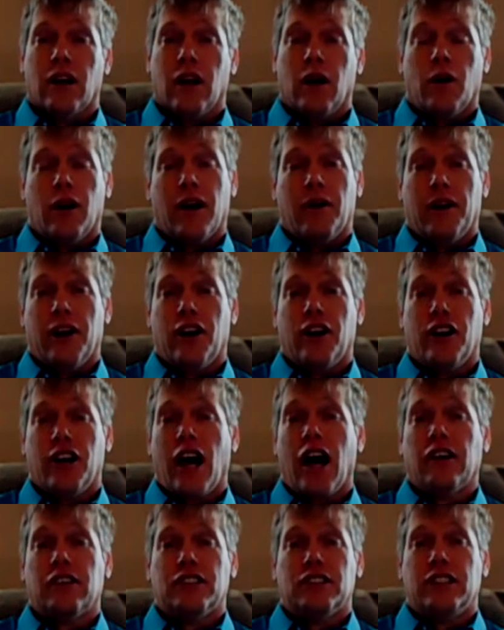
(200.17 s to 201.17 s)
And I'm hearing
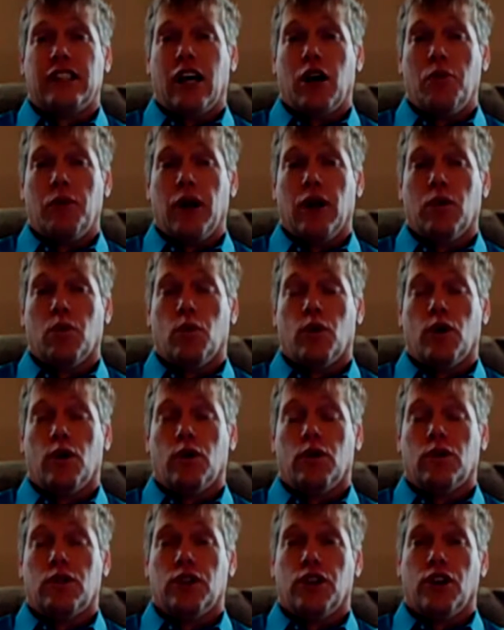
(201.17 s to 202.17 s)
doctors tell me,
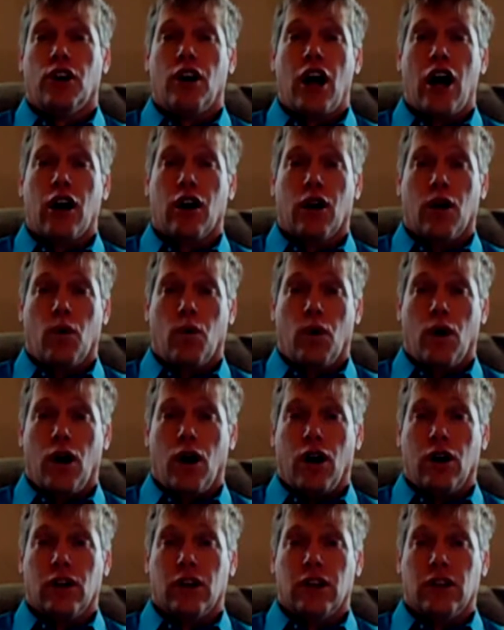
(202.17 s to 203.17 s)
well, you're not going to
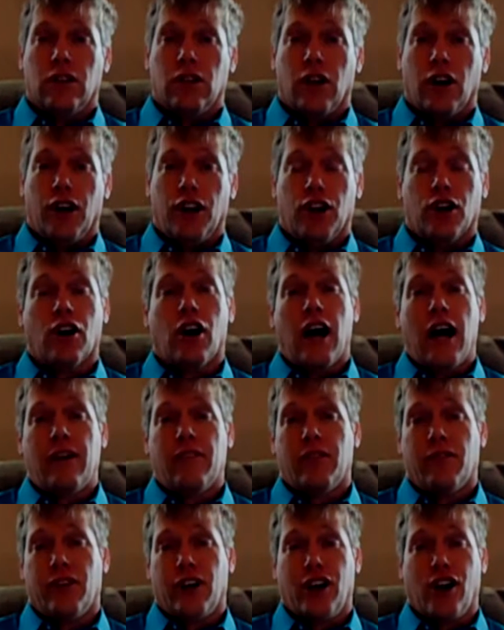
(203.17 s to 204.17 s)
walk, or you're going to have
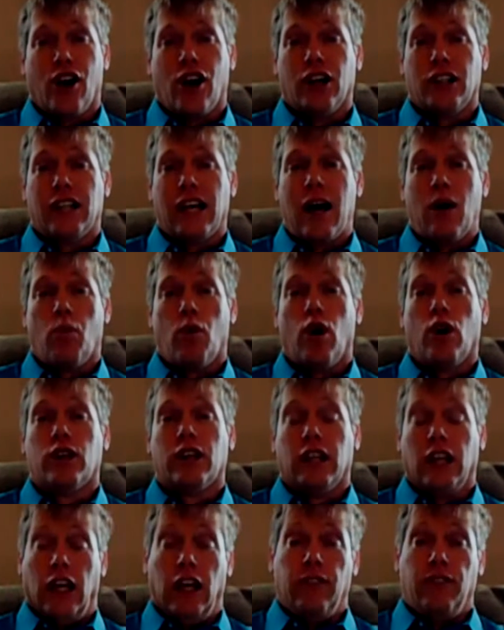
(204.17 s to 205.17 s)
a very hard time
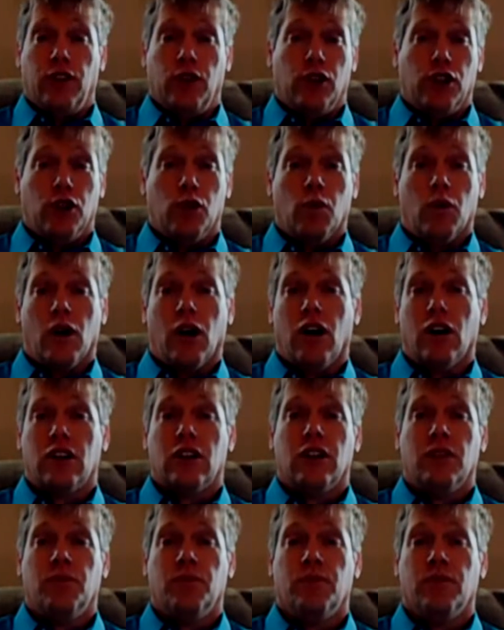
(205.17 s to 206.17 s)
walking if you do walk.
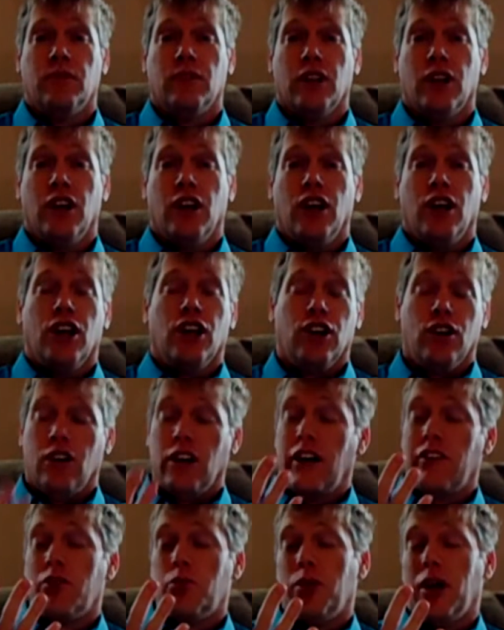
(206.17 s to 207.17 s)
You'll
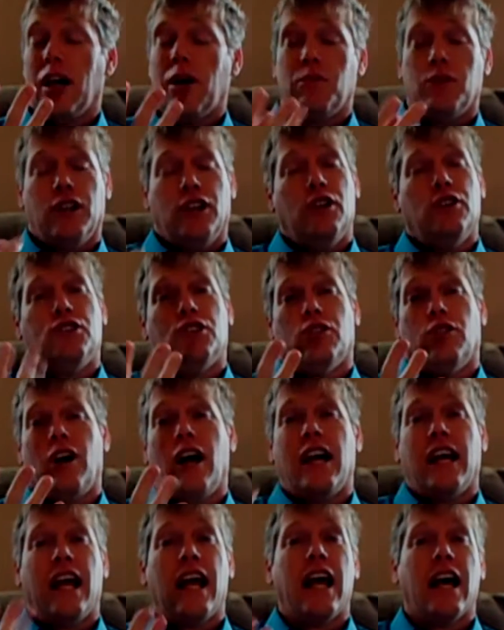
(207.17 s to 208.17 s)
never be able to use your
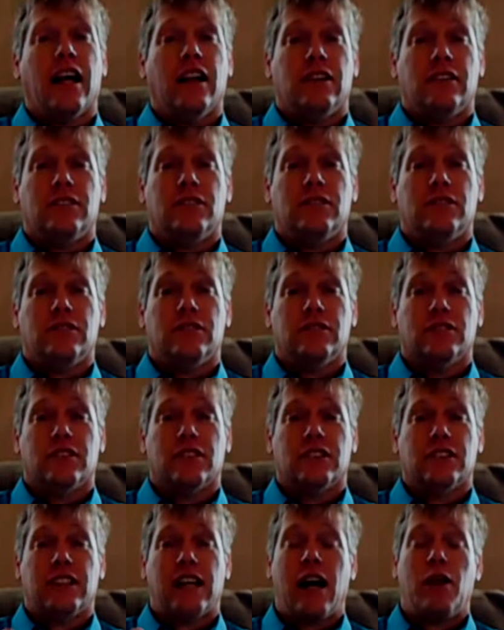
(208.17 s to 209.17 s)
right hand,
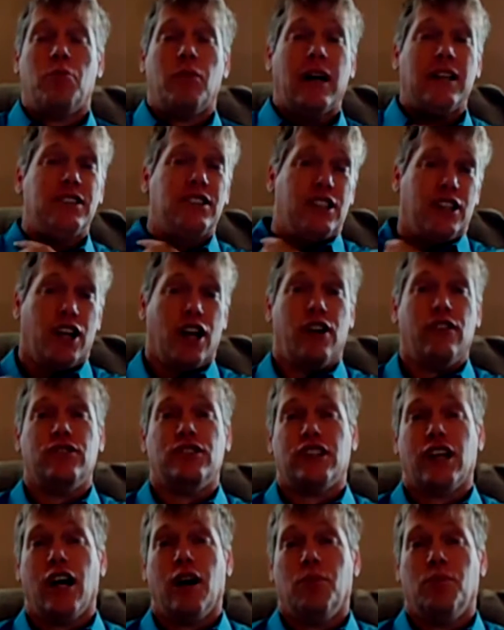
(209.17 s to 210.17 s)
because I'd messed the nerves
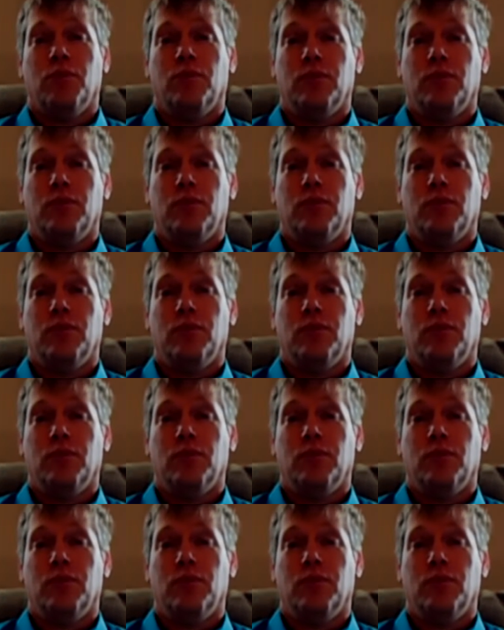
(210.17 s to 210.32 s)
up.